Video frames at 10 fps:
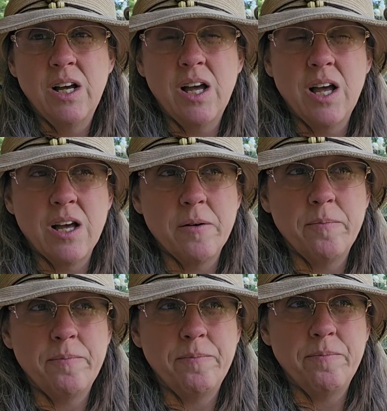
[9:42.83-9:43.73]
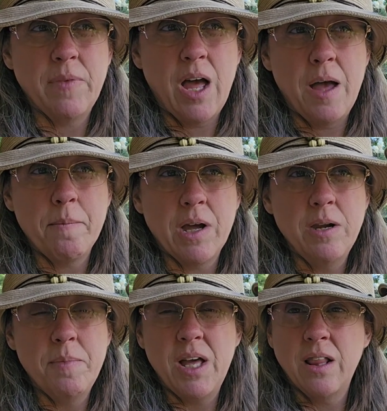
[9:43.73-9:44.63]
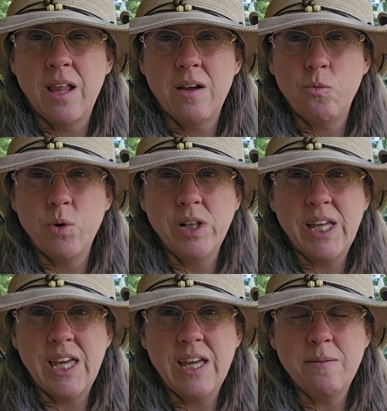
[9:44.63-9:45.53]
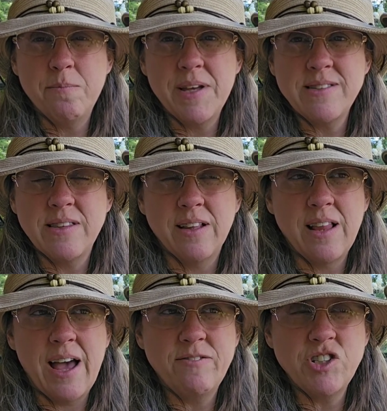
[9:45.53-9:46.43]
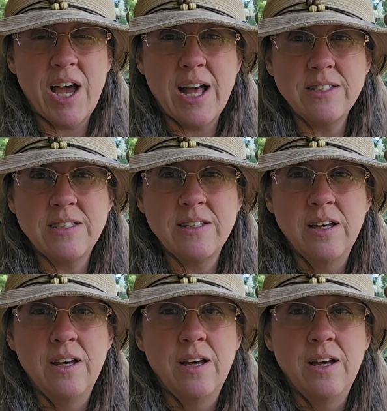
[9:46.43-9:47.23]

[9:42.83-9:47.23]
I'm going to be really hit and miss in the live chats